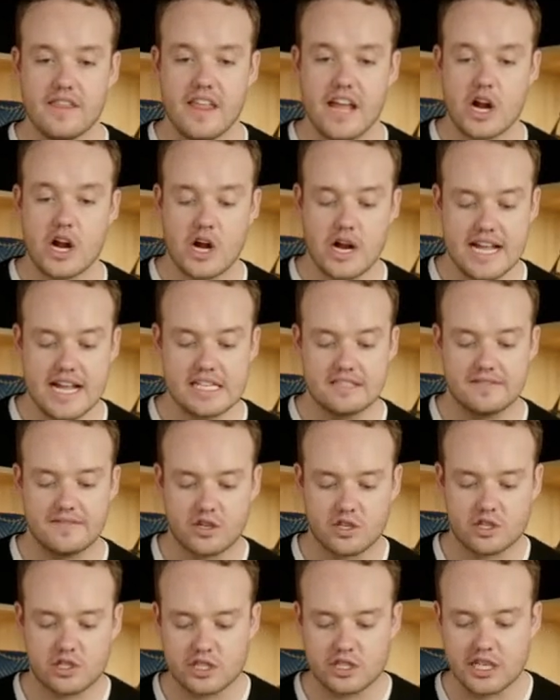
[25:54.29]
There is
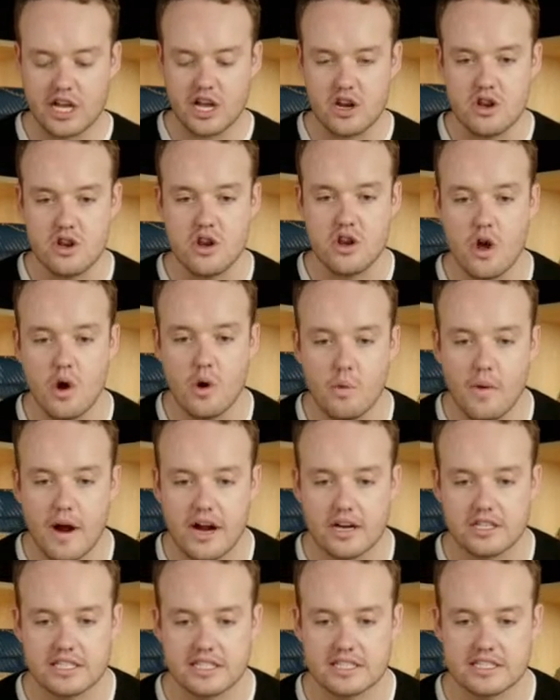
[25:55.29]
virtually
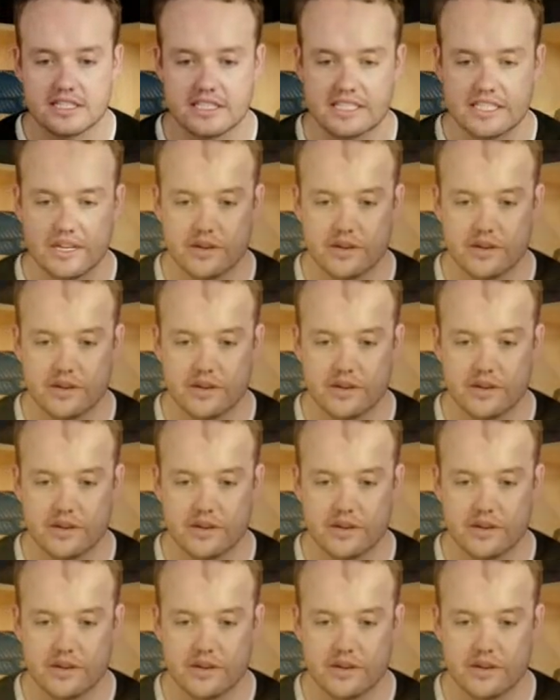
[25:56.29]
nowhere to this